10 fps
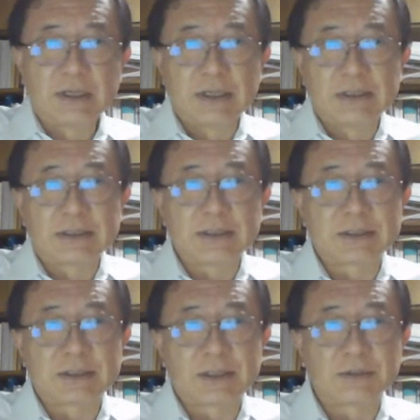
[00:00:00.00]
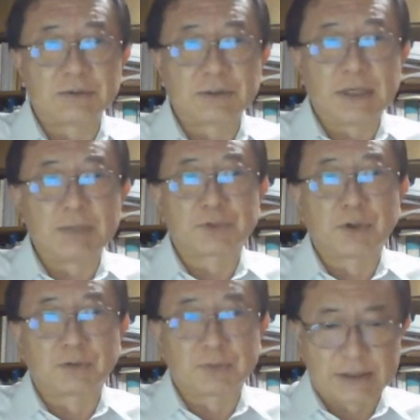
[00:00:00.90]
is still in
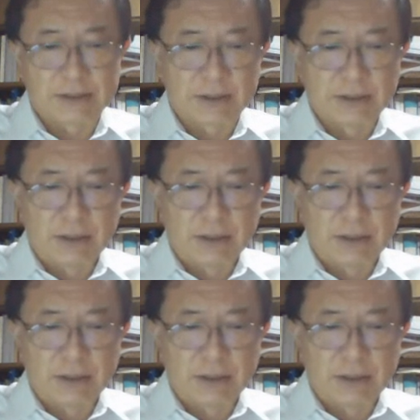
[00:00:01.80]
progress.